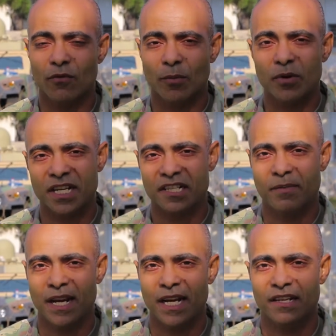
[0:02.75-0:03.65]
and we're
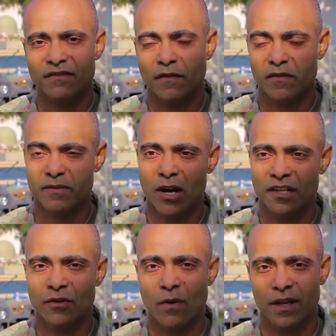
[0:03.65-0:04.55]
participating in Swift
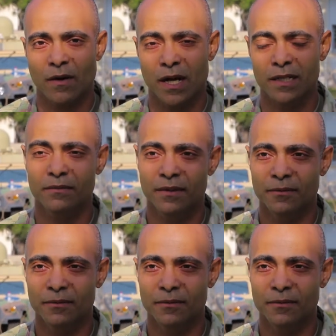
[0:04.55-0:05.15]
Response 21.